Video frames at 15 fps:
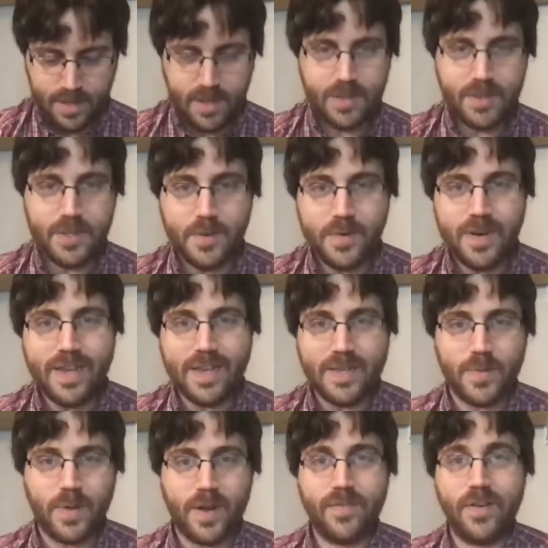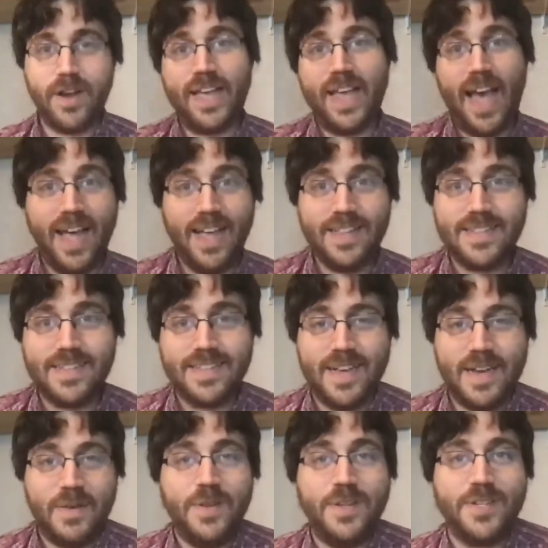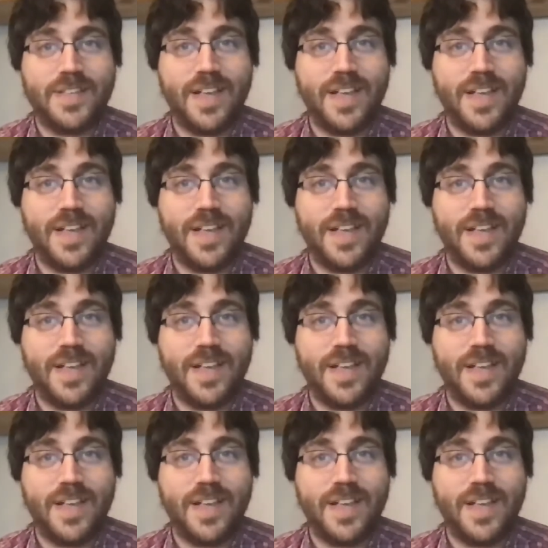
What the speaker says: Luna is one of our cats. We just